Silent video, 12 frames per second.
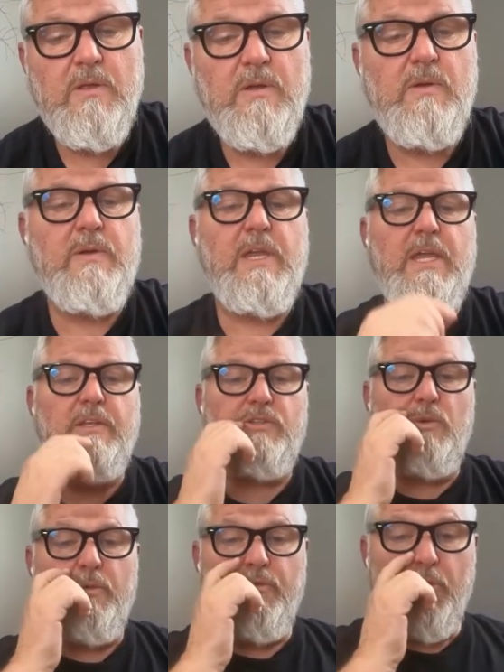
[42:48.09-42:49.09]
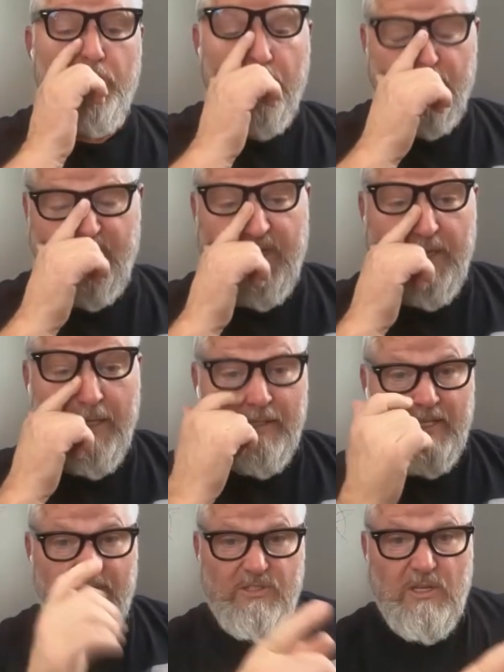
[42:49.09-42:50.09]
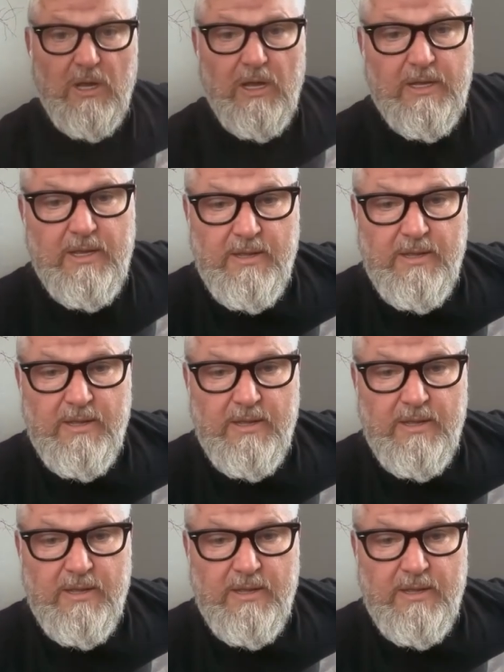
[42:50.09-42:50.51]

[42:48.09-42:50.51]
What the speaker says: let's talk